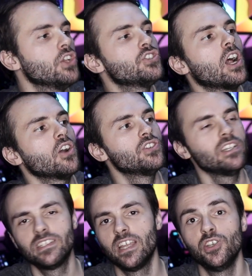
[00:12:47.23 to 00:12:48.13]

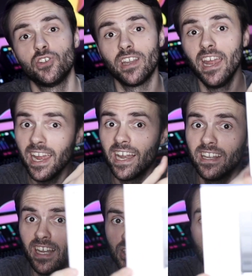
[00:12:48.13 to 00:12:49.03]
charging station, and
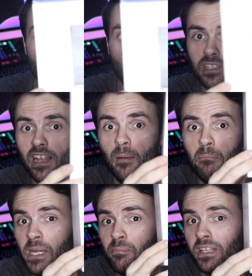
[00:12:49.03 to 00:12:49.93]
it actually looks like a
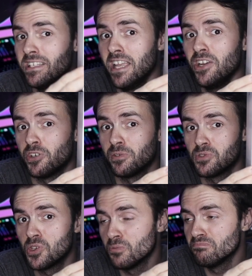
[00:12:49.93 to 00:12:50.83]
mini PlayStation.
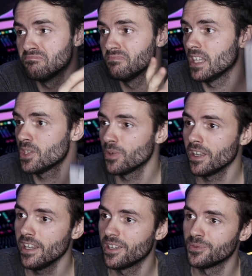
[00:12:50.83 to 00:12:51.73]
So that's what
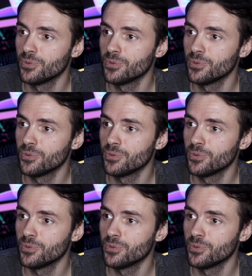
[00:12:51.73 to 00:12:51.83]
I get.